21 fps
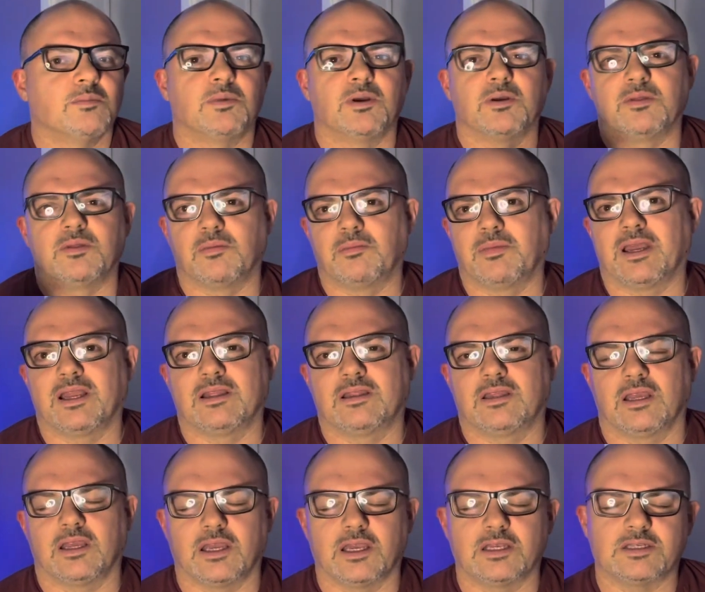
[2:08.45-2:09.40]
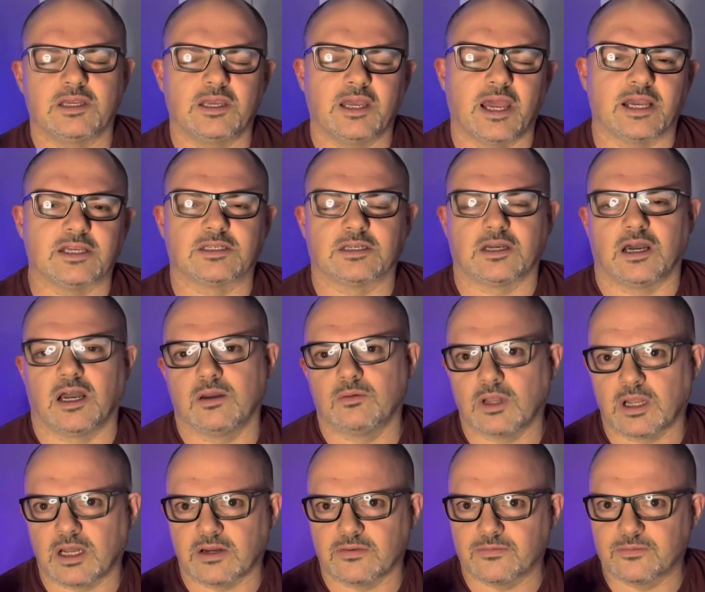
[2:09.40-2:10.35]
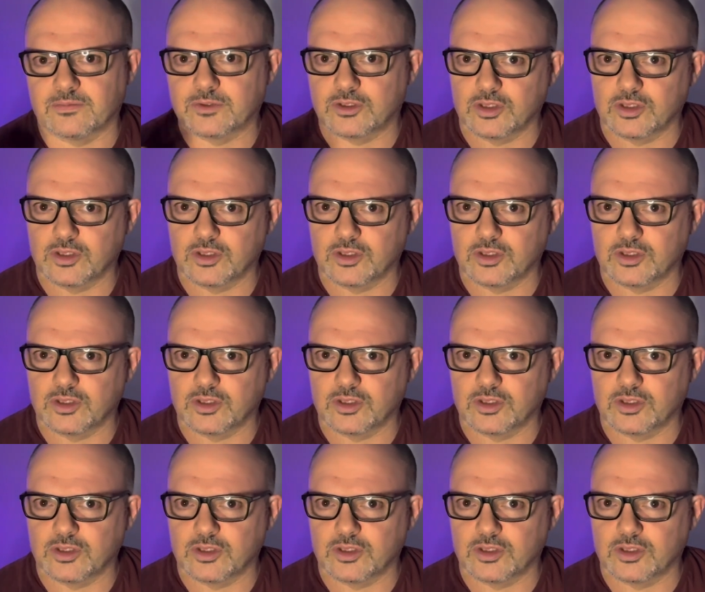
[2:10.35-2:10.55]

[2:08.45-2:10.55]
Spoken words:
But the main thing is, yes, I will have